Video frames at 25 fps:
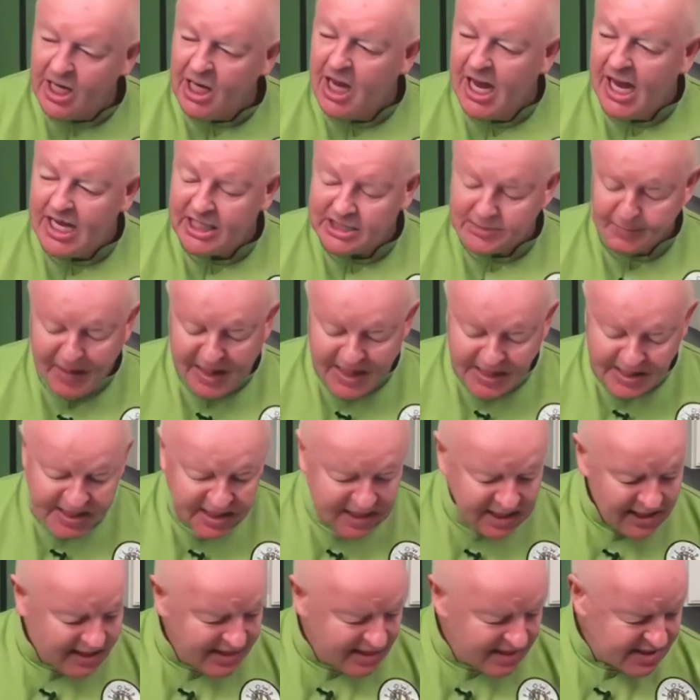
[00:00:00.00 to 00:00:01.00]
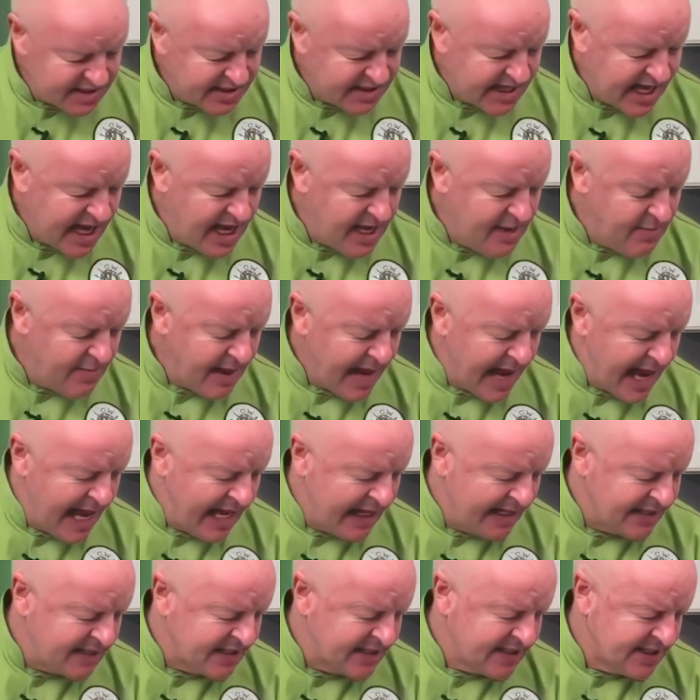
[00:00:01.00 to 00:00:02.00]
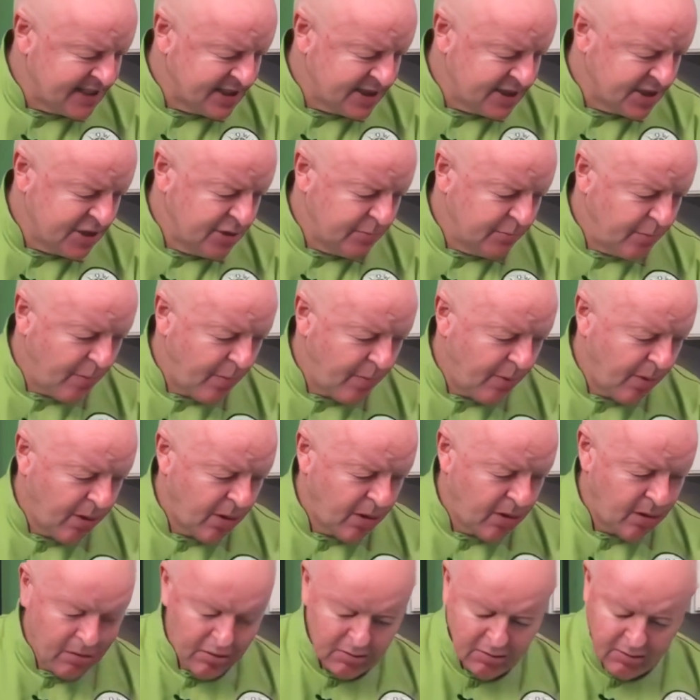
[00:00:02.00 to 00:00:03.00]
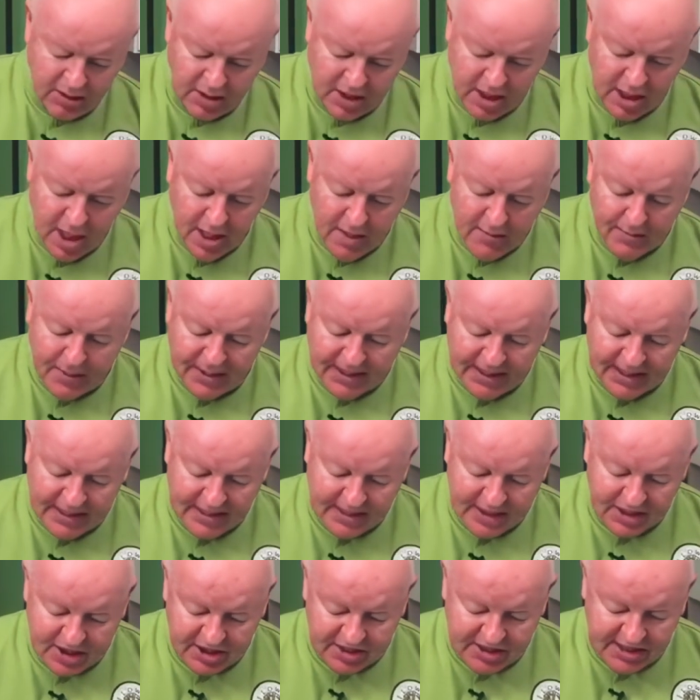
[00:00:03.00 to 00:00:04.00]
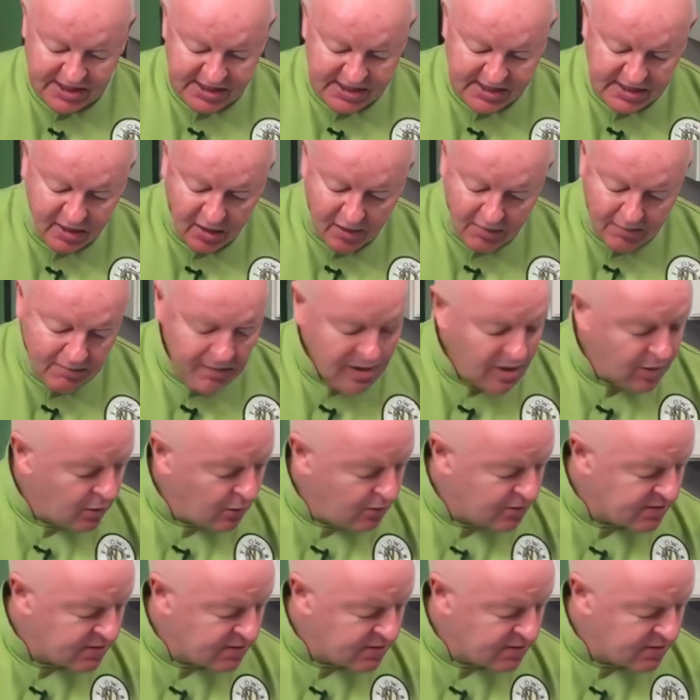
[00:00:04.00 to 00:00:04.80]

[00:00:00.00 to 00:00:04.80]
It's basically the same as the Super Pearl, but it's just, it's not milled